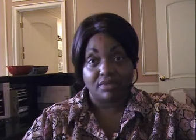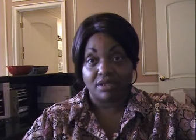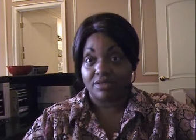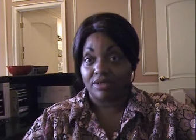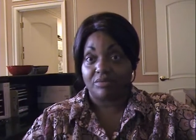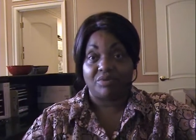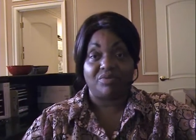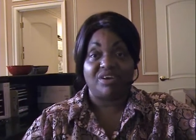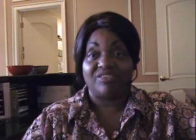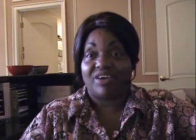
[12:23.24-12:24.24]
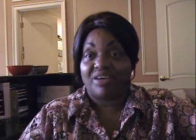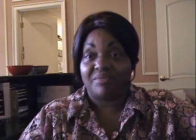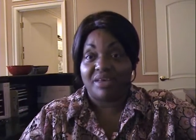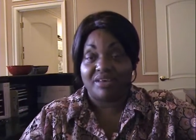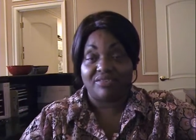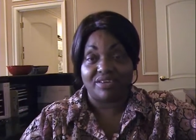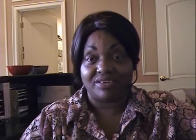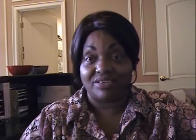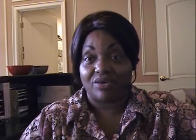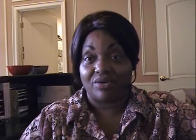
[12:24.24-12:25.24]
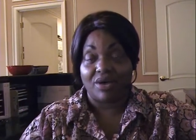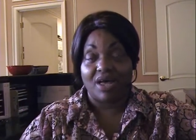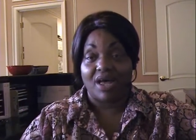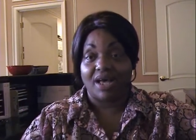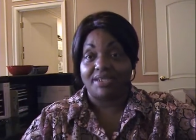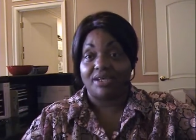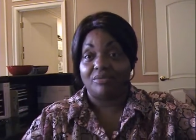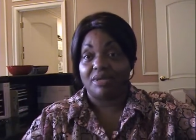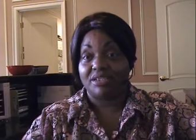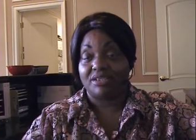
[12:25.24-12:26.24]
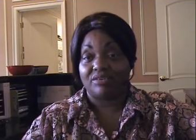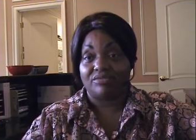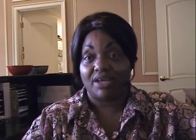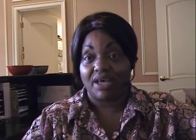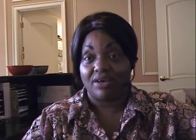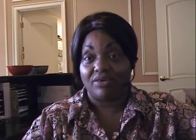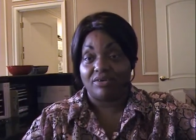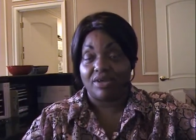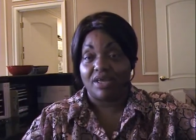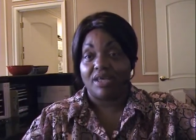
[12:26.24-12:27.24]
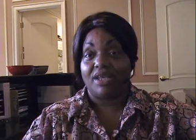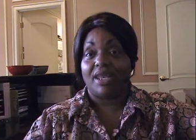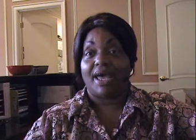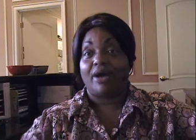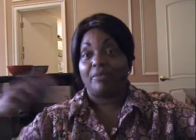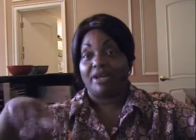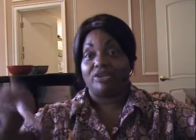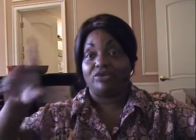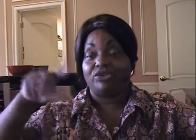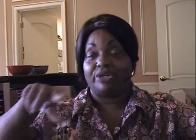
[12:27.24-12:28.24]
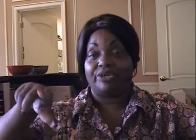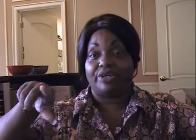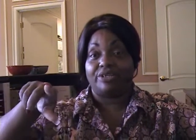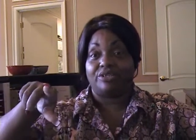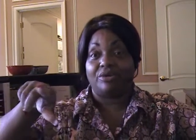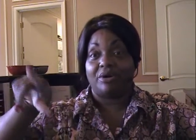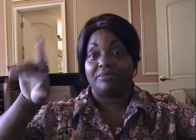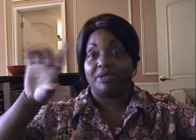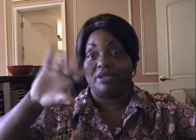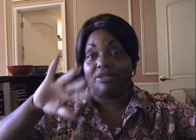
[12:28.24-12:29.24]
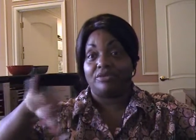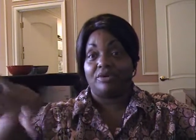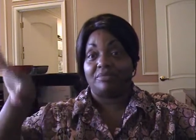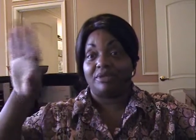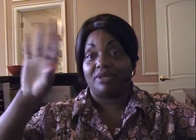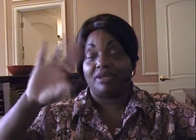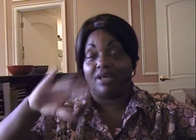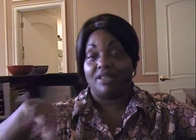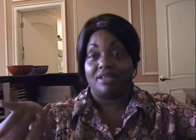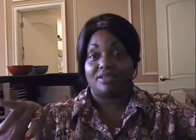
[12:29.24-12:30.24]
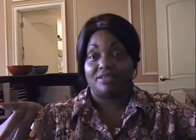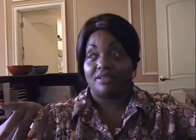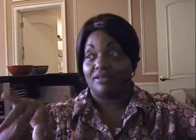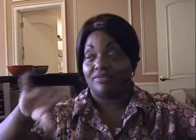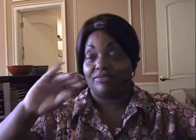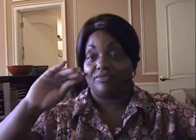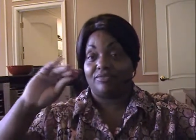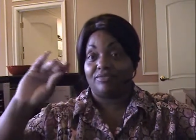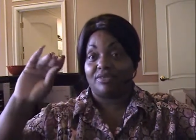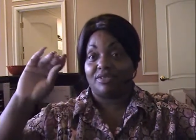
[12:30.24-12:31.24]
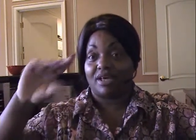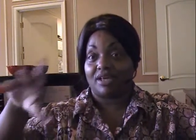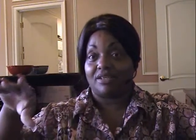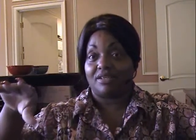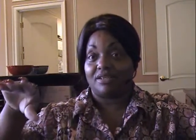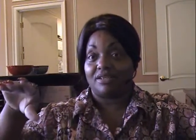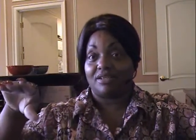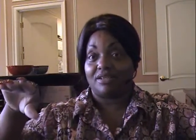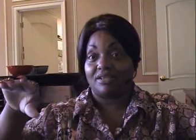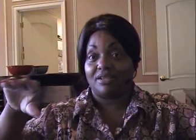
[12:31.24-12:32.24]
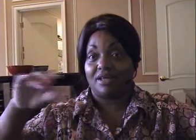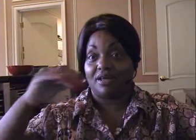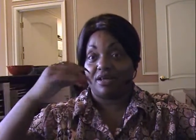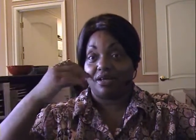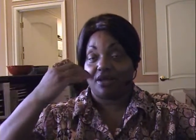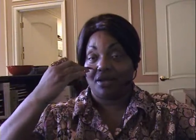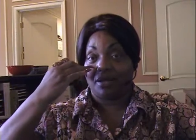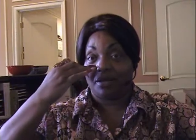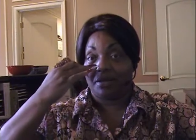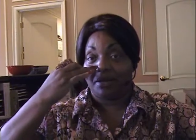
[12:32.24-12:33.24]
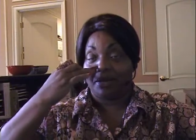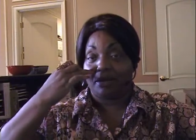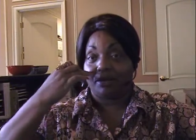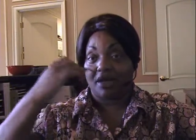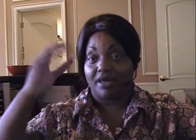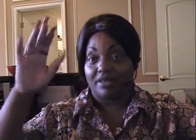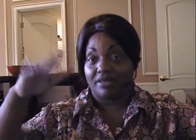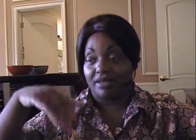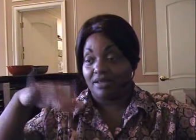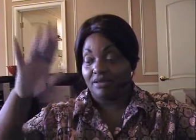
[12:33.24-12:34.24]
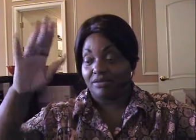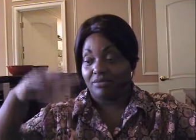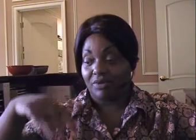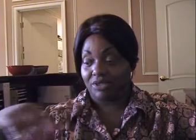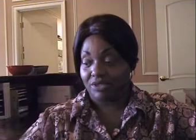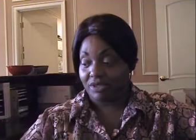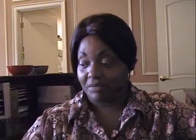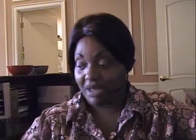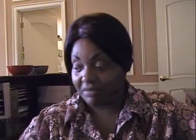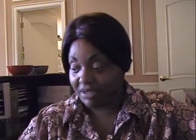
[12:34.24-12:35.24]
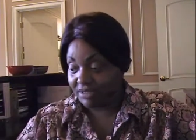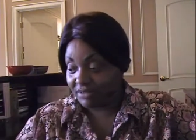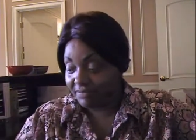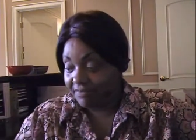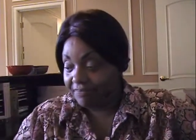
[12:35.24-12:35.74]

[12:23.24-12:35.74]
It's going to be whatever I make of it. So I tell myself now, now my new trigger is do harm to none, do harm to none. That's the second thing on like the, witches' commandments.